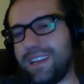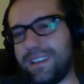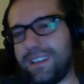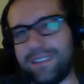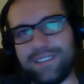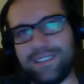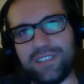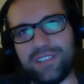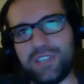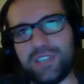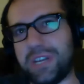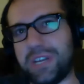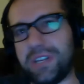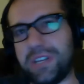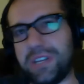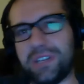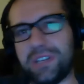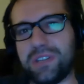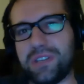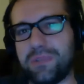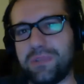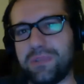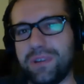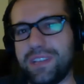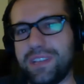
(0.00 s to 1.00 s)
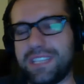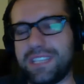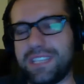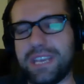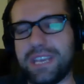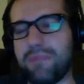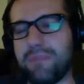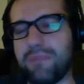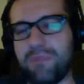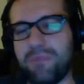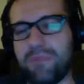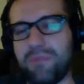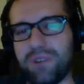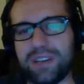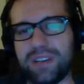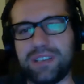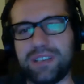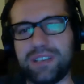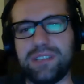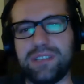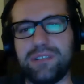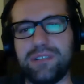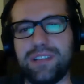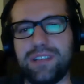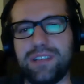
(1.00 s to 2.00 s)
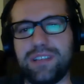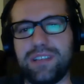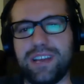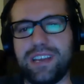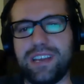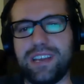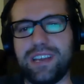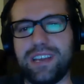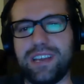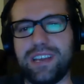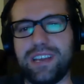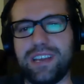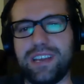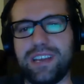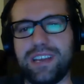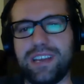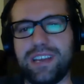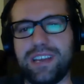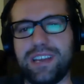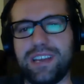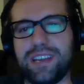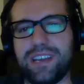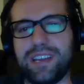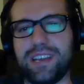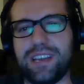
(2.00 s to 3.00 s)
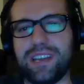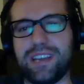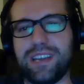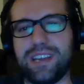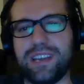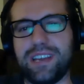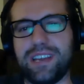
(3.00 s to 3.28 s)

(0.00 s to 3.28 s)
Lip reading: change the way the schema works to like optimize it for searching.